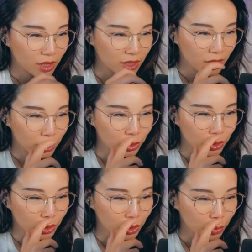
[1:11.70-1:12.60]
one, because I use
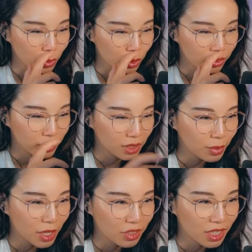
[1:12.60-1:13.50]
her a lot more often, the
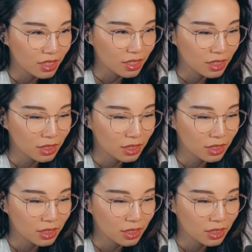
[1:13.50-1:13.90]
Bat Rider.